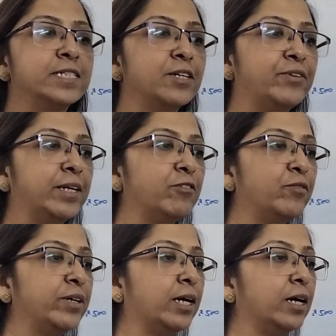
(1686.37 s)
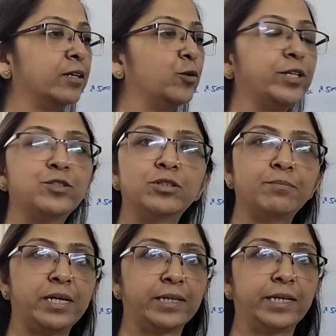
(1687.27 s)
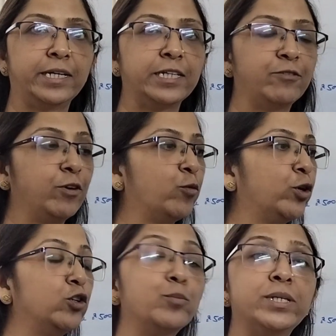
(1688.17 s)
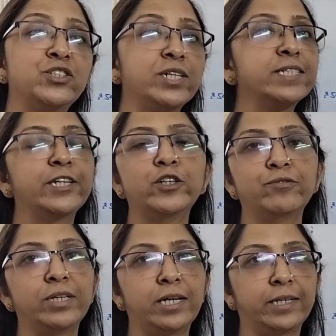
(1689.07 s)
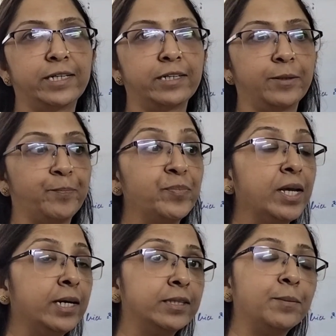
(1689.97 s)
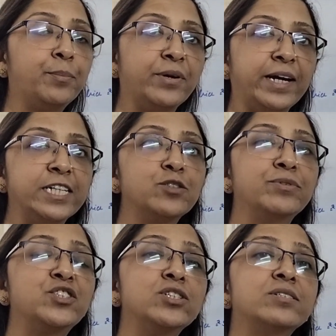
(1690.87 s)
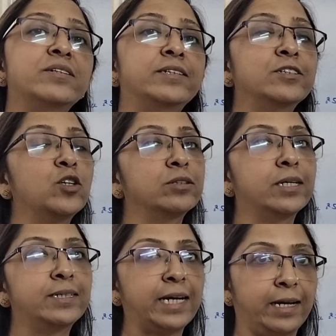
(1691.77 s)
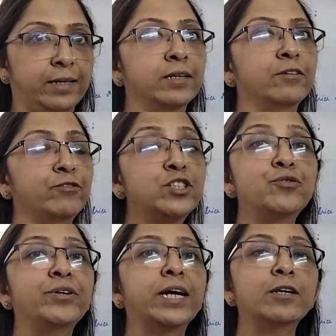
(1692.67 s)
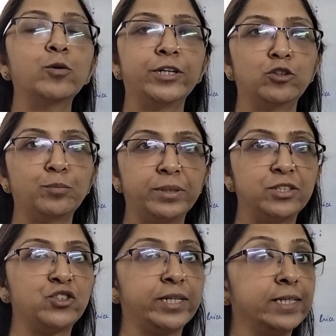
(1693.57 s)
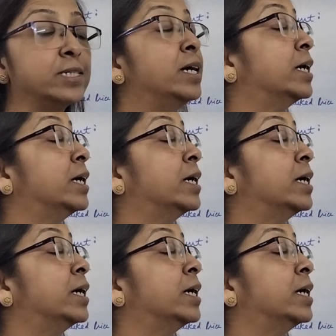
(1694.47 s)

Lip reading: See, whenever we are going to the market and we want to purchase any of the article, the price which is written on the tag which we are going to purchase,